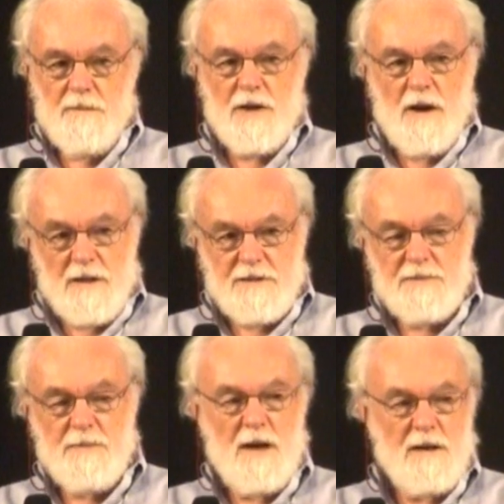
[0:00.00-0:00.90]
Because
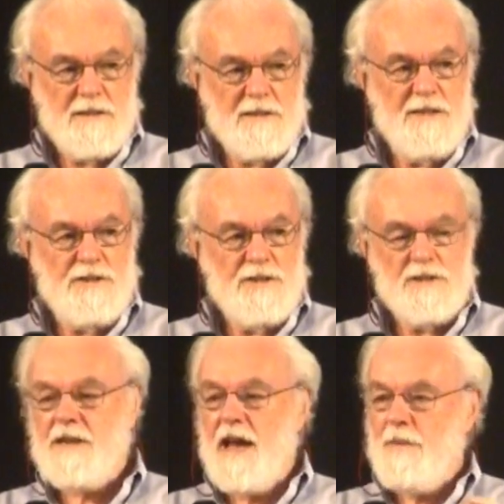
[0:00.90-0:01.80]
as Marx teaches
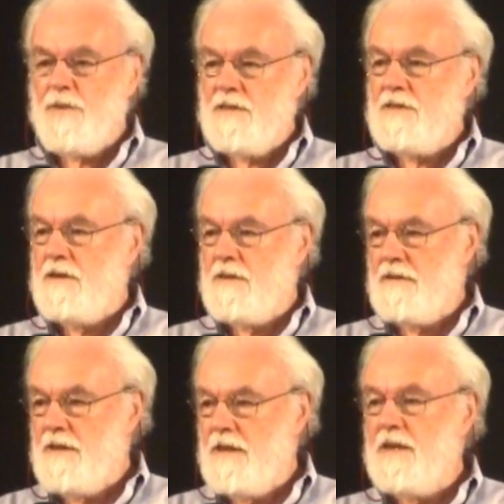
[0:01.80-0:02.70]
us, capital is not
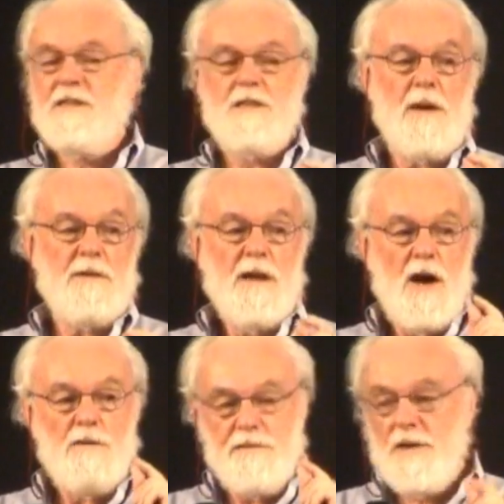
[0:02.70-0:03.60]
a thing, it's
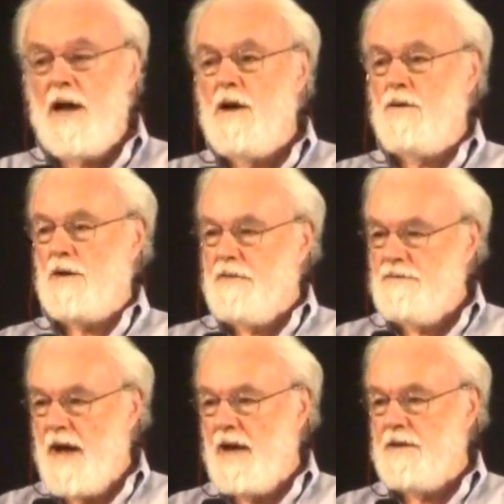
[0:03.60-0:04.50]
about a flow
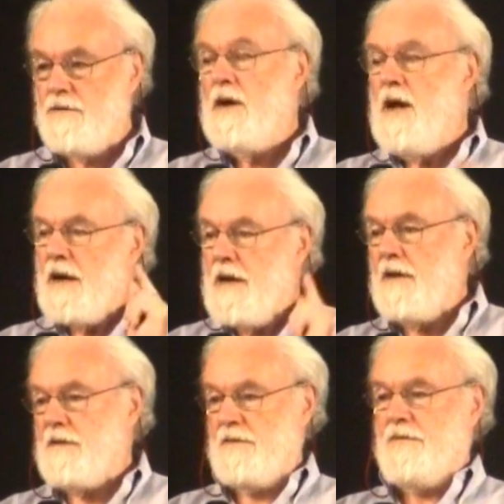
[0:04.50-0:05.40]
of value.
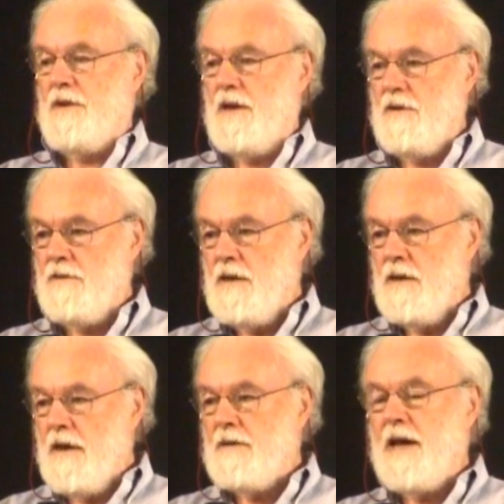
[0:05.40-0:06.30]
Cut the
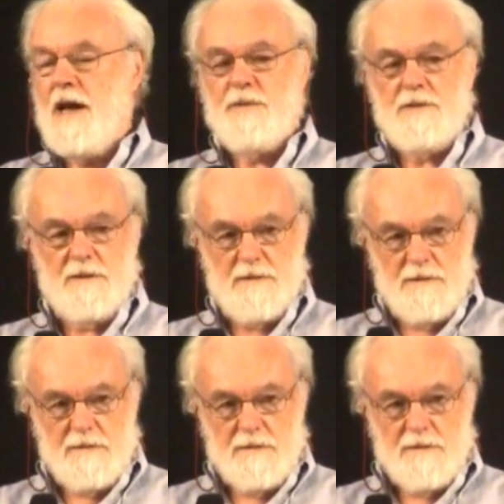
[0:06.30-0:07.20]
flow, and
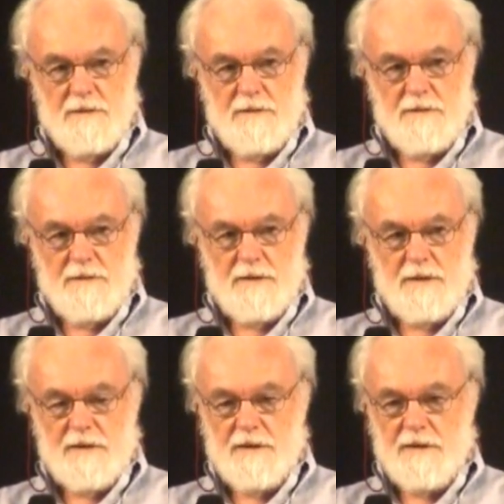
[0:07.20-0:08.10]
capital
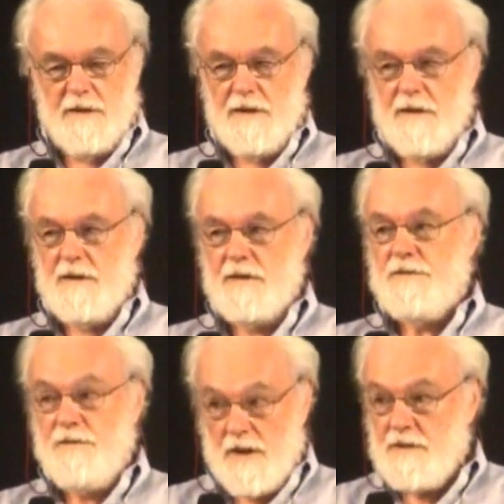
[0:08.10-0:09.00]

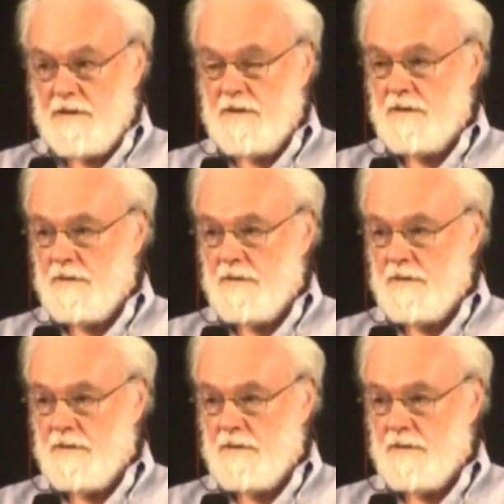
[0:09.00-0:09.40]
is fucking.